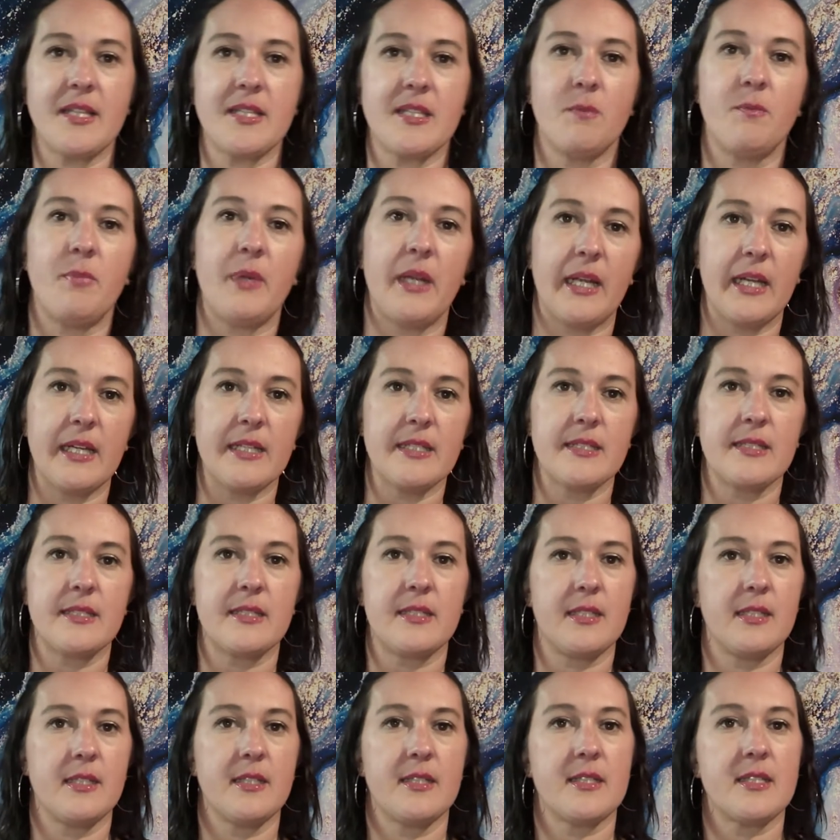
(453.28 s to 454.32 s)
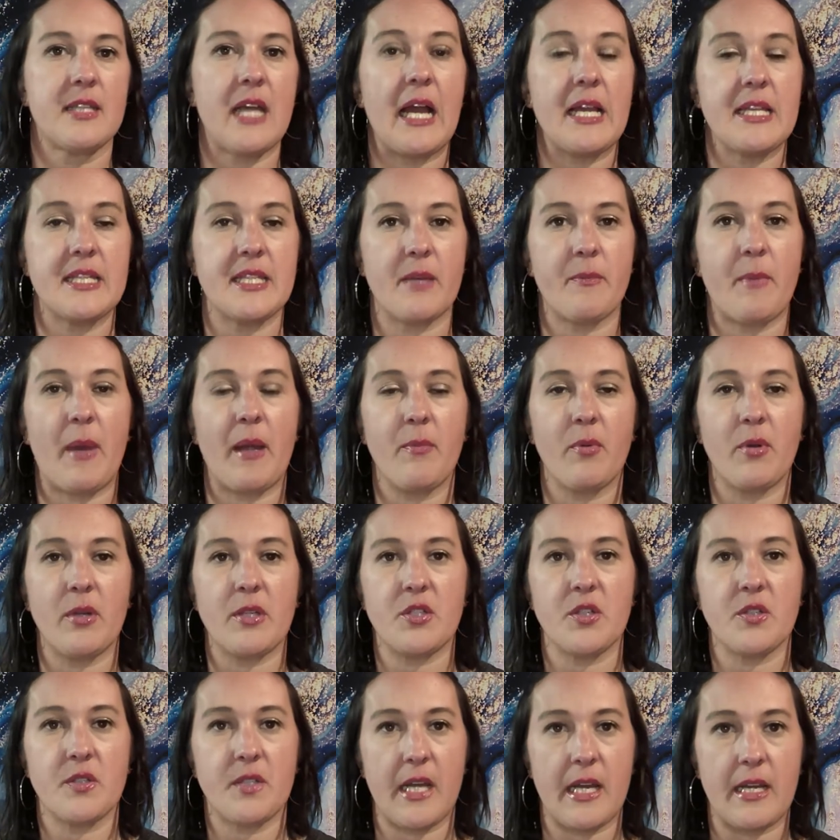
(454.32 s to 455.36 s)
the biggest size that my
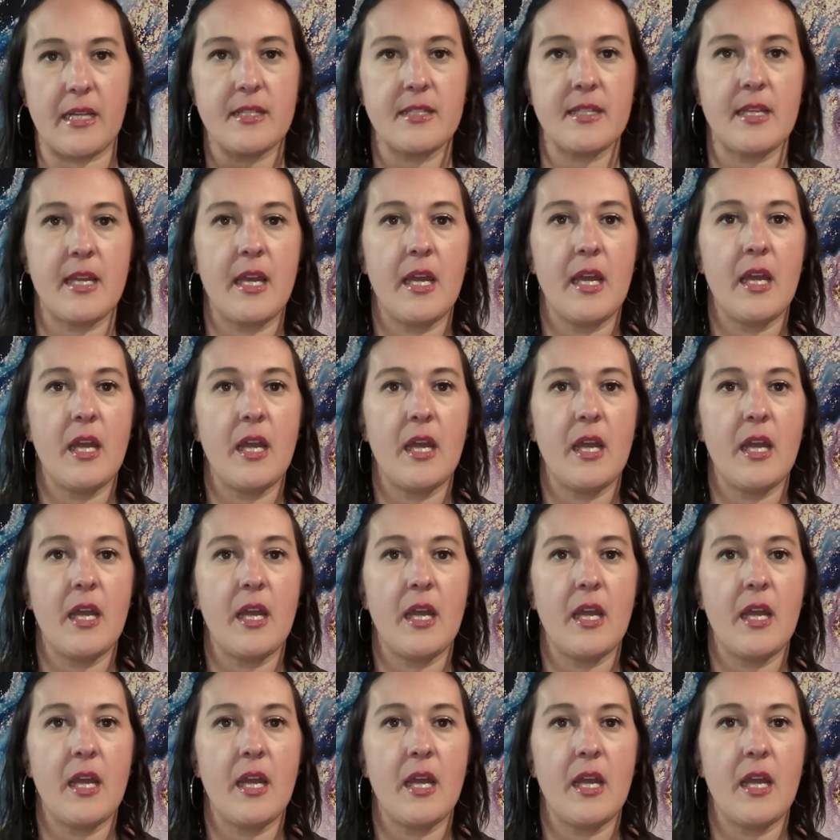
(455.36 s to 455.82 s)
printer does.